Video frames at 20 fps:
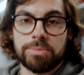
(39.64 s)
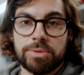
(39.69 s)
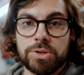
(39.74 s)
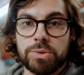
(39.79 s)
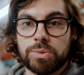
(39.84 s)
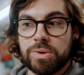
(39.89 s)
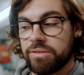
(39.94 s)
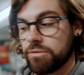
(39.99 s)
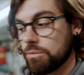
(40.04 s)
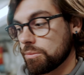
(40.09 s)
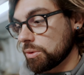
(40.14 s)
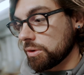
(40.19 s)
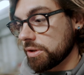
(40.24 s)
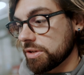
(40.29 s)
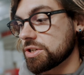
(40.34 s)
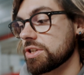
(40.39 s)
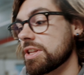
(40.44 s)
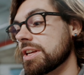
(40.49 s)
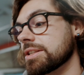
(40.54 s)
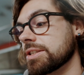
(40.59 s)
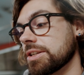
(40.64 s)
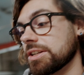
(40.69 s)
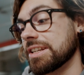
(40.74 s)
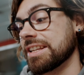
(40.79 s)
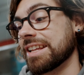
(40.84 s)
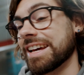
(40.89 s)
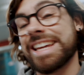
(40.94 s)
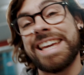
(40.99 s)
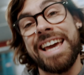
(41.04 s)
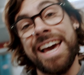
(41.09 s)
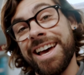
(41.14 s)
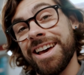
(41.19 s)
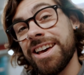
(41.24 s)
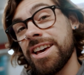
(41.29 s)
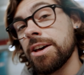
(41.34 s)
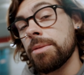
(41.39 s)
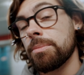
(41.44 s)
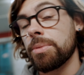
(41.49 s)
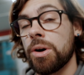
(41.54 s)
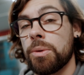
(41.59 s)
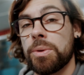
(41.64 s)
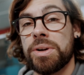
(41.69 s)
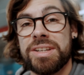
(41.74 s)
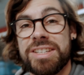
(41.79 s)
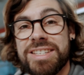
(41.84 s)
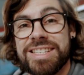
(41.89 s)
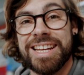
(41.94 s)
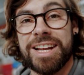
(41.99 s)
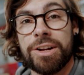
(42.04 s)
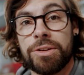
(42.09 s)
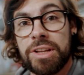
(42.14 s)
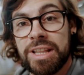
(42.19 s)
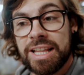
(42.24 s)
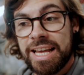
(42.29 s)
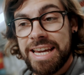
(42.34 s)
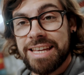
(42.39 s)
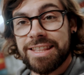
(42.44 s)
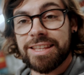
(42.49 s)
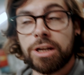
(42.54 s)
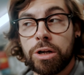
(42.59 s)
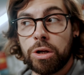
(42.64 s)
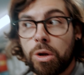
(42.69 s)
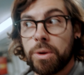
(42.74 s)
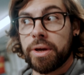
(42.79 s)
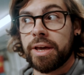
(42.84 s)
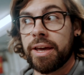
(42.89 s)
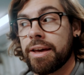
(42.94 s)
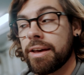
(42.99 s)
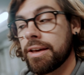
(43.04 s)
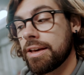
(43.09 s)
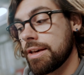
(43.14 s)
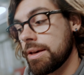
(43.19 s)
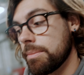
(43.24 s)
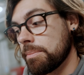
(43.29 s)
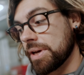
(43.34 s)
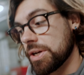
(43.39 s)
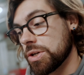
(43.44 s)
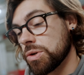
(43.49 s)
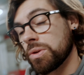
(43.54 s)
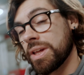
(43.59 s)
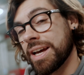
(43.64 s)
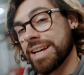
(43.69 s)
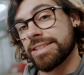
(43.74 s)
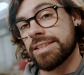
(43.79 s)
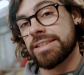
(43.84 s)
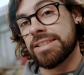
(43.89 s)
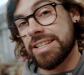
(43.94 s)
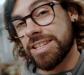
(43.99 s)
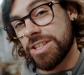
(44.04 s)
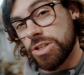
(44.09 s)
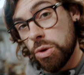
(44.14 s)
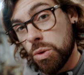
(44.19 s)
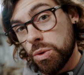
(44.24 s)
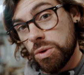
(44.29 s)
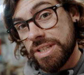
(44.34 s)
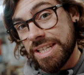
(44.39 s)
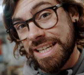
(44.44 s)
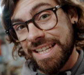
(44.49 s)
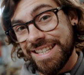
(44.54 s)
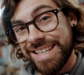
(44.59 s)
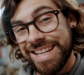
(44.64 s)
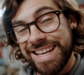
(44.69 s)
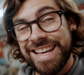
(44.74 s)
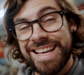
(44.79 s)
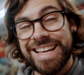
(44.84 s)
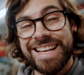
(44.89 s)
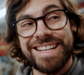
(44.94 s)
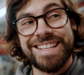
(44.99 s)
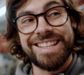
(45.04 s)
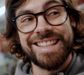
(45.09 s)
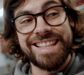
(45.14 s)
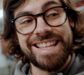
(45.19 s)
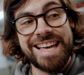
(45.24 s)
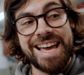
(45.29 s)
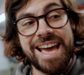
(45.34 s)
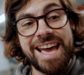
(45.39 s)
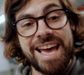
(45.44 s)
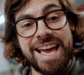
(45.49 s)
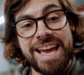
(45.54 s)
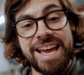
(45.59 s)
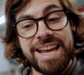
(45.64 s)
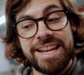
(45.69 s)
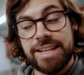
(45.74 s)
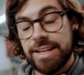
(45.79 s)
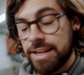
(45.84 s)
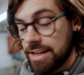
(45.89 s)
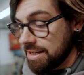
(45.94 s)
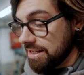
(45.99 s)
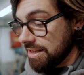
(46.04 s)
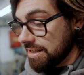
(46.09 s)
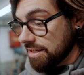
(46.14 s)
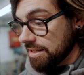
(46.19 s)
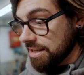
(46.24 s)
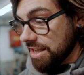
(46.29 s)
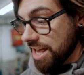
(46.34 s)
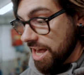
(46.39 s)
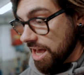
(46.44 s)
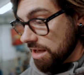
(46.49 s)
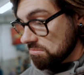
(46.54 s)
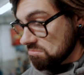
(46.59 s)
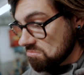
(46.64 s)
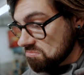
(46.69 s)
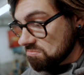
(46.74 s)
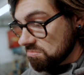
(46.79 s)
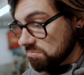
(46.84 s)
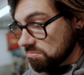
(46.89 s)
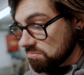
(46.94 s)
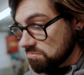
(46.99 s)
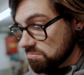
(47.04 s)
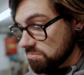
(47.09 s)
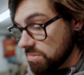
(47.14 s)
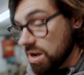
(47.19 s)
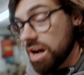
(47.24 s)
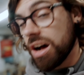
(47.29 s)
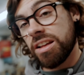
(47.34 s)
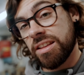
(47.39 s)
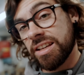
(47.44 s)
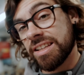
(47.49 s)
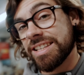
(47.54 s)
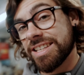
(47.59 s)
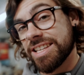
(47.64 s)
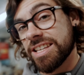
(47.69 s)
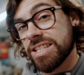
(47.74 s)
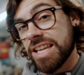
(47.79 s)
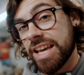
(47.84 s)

because we haven't polished the inside of that yet, but we're gonna stick it on the lathe, clock it, make sure that it hasn't distorted, and then, yeah, I think this is